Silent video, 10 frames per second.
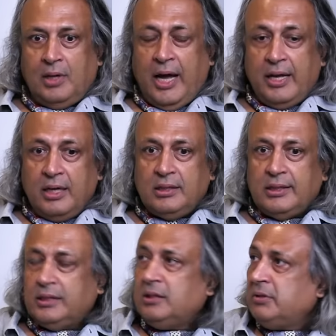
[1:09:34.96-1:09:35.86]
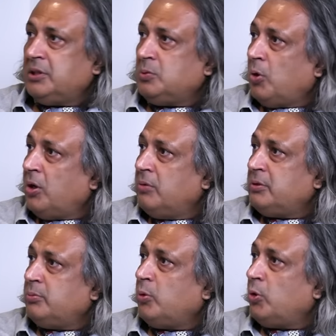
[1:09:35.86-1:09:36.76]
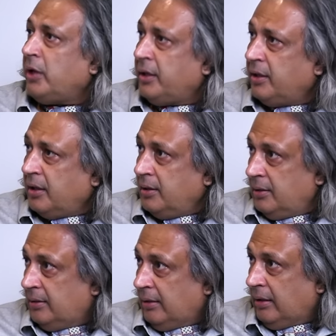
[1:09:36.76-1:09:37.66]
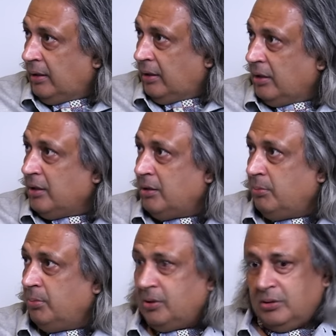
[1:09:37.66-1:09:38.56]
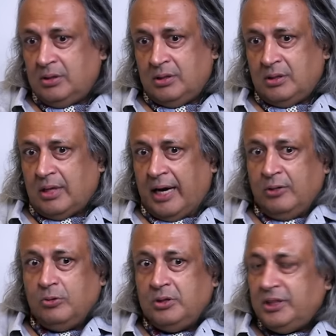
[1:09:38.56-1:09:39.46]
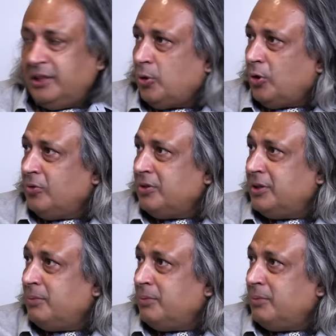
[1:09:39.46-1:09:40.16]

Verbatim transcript: I hear that the governance model will be more like Iran. Okay. Because I don't see talk of a